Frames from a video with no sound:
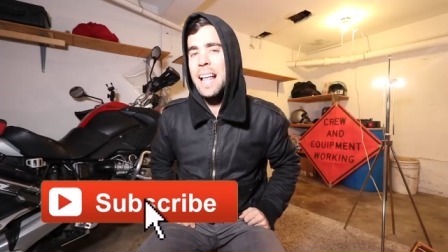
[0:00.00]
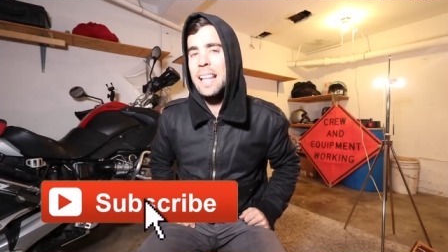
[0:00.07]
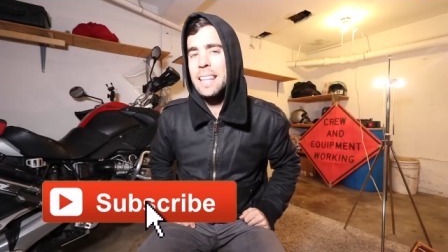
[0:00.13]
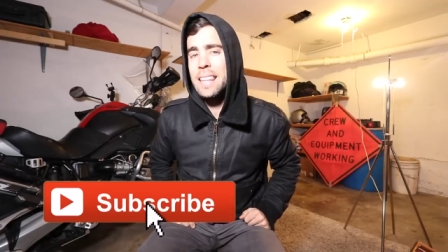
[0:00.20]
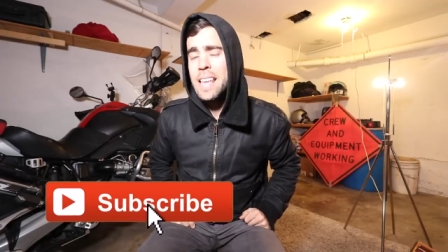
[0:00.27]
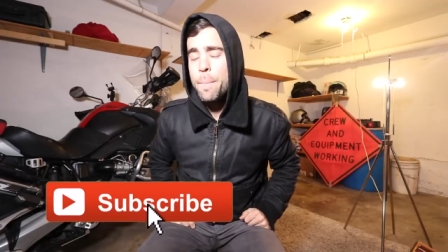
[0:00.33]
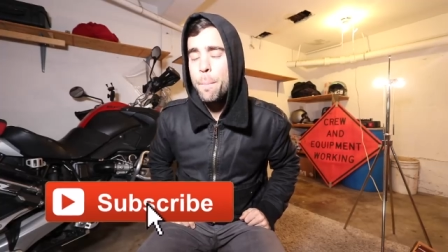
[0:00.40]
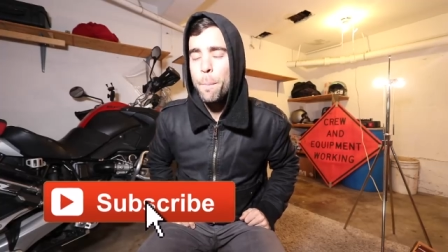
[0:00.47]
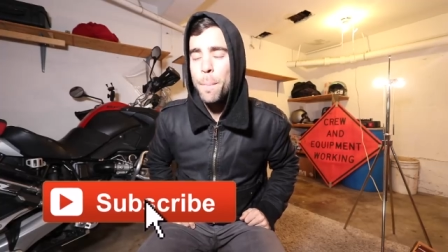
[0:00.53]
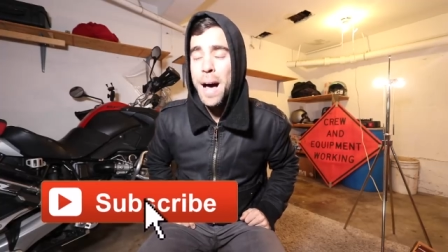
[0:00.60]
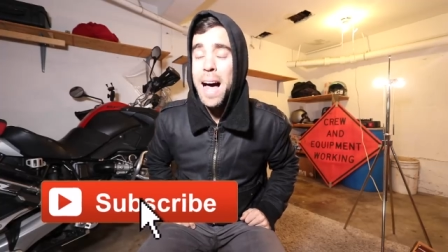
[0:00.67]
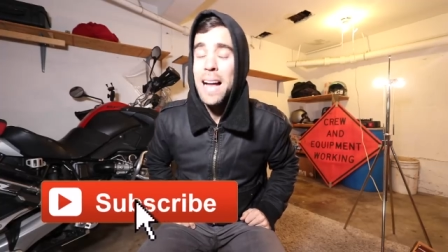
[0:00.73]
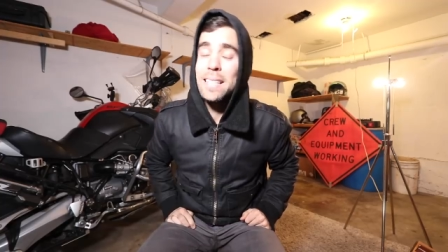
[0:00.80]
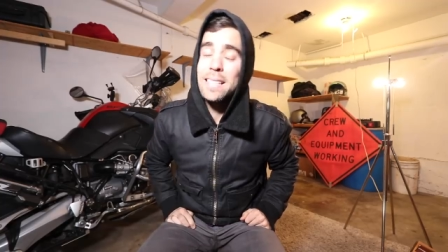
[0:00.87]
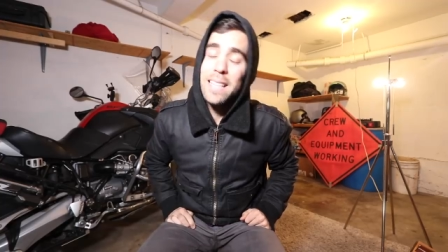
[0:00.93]
Alip
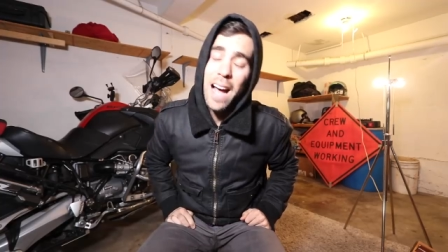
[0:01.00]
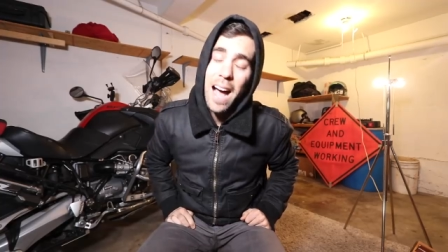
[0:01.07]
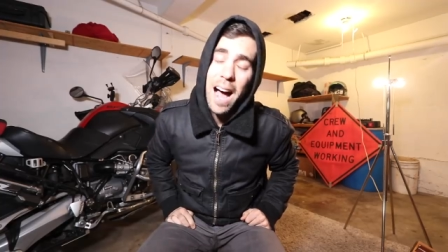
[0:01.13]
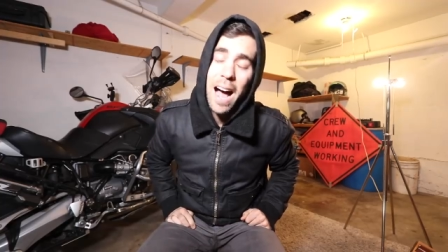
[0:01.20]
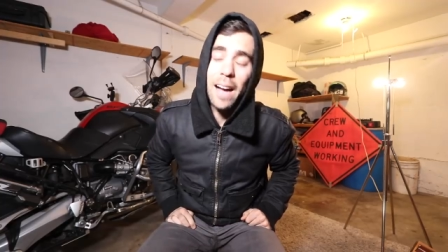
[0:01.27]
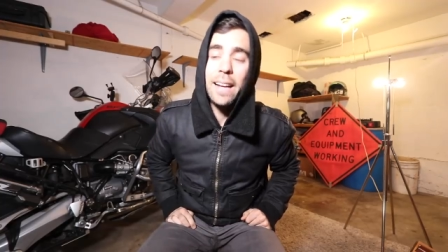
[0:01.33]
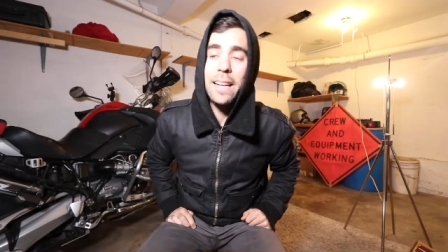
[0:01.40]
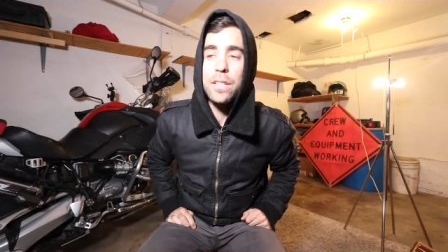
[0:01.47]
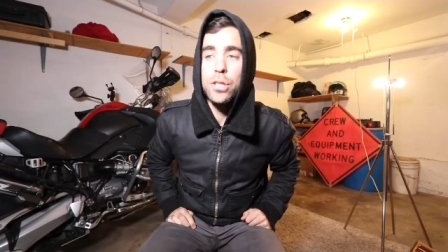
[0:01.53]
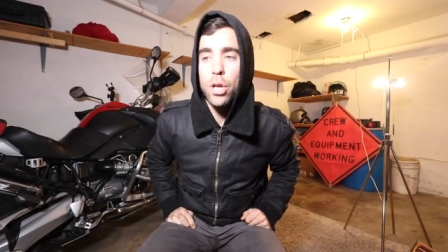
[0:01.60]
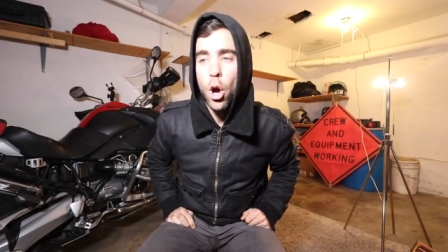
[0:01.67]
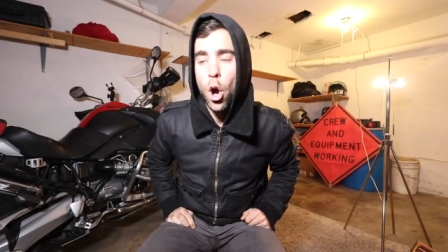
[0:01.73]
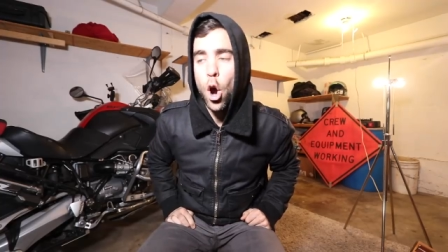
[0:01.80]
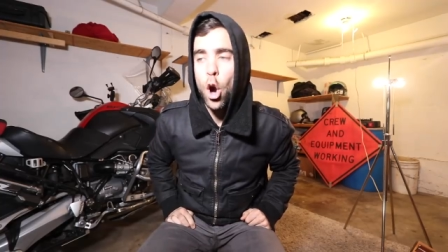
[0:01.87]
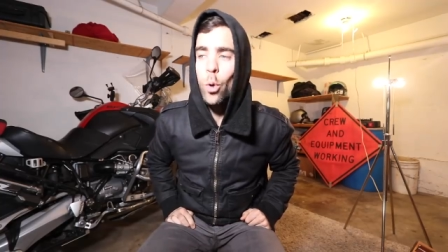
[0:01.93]
Ba Ta
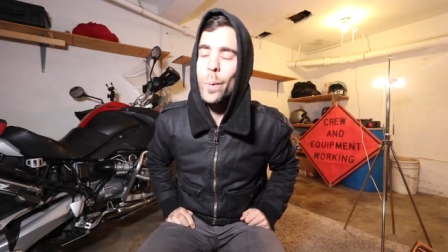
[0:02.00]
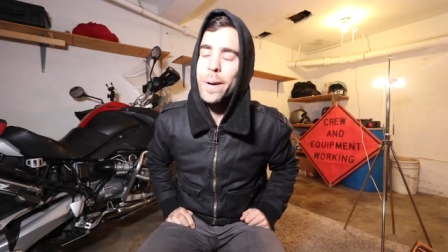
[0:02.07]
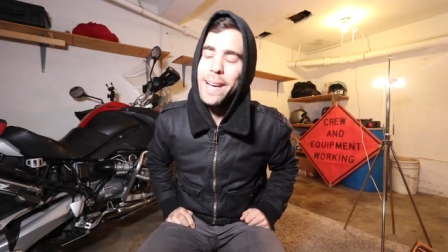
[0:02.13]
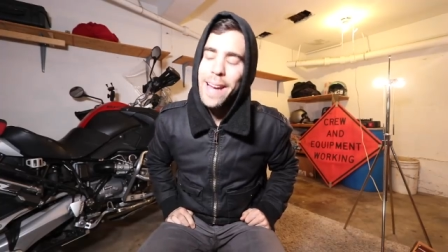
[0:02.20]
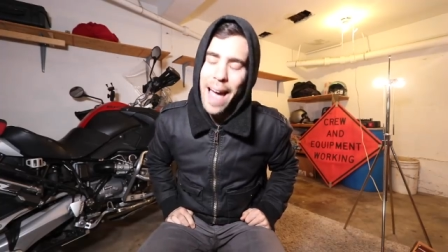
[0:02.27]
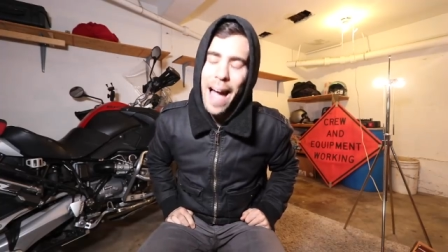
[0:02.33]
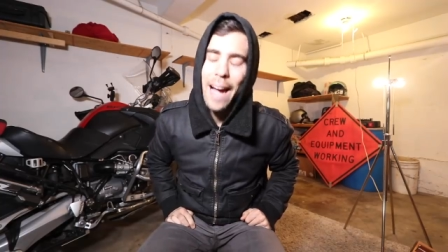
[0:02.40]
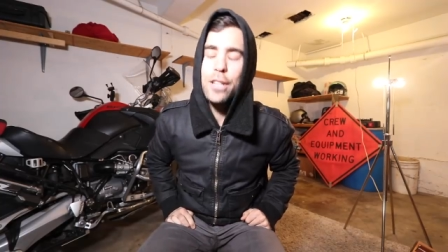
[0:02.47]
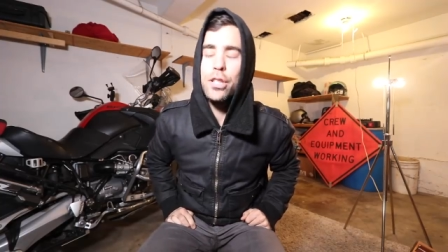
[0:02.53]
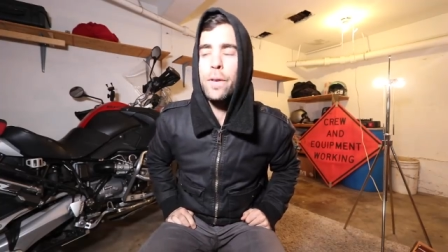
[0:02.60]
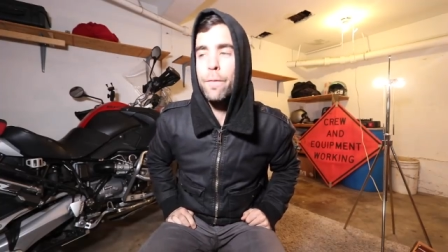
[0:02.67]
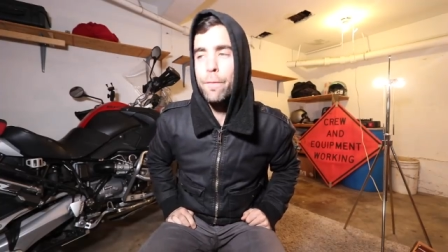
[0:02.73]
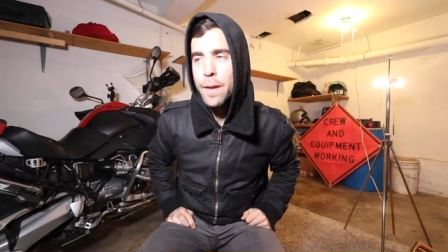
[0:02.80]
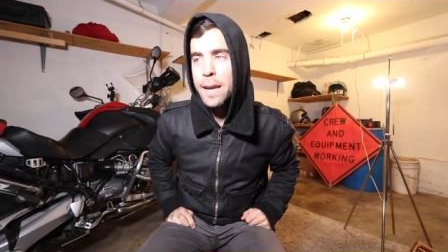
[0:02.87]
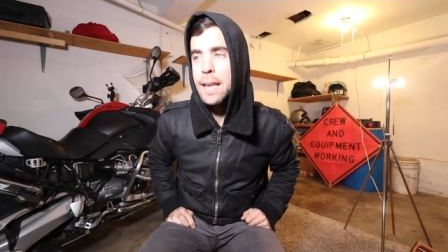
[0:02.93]
guitar
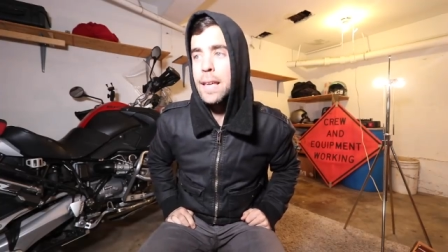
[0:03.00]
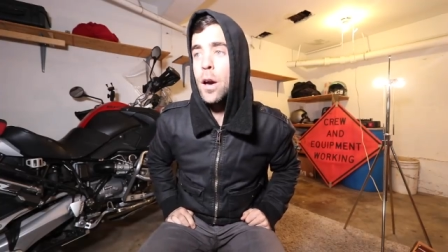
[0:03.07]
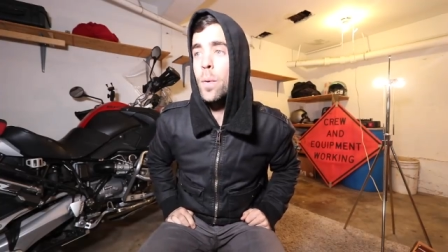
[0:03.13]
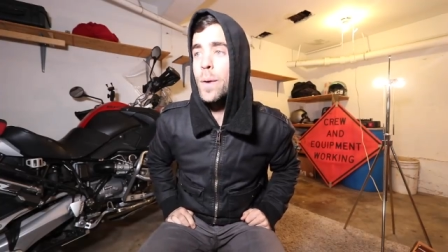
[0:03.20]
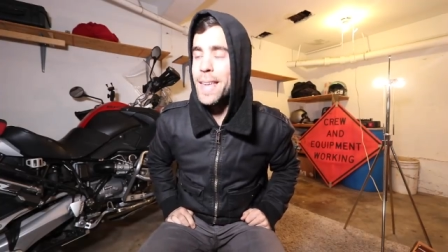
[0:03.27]
reaction video